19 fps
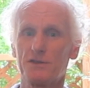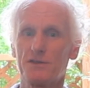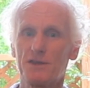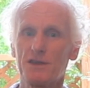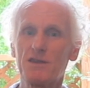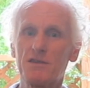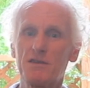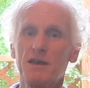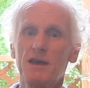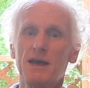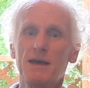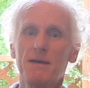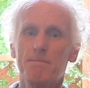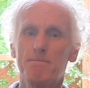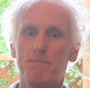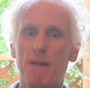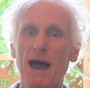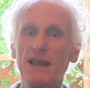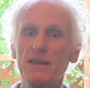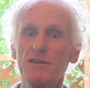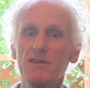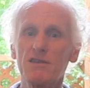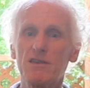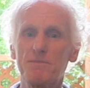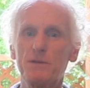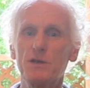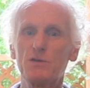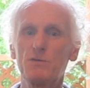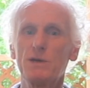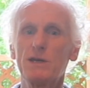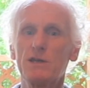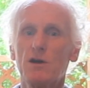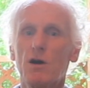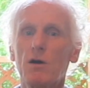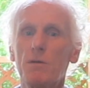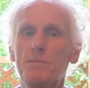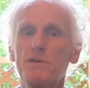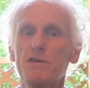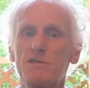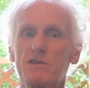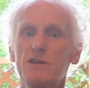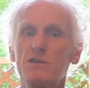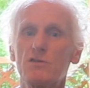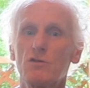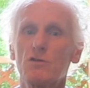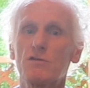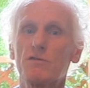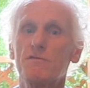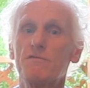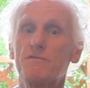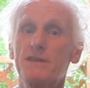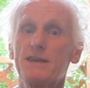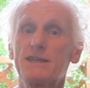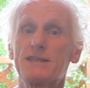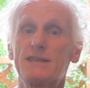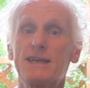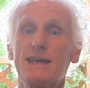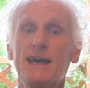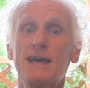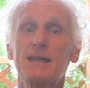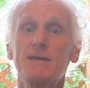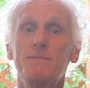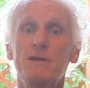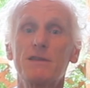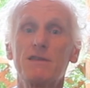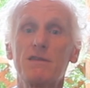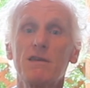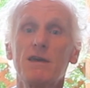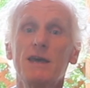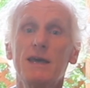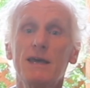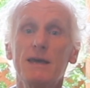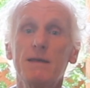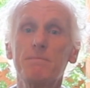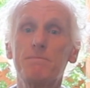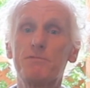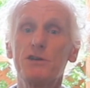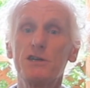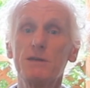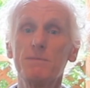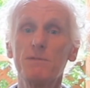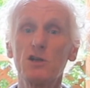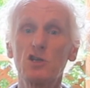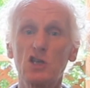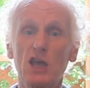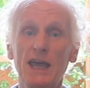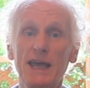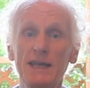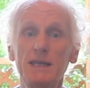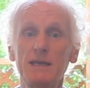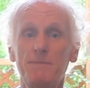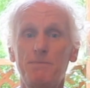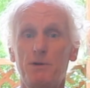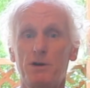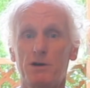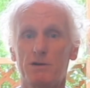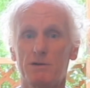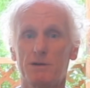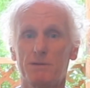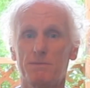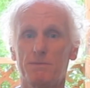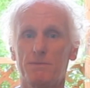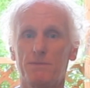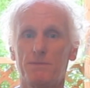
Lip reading: this balance between opposite or conflicting elements, in pretty much any poem.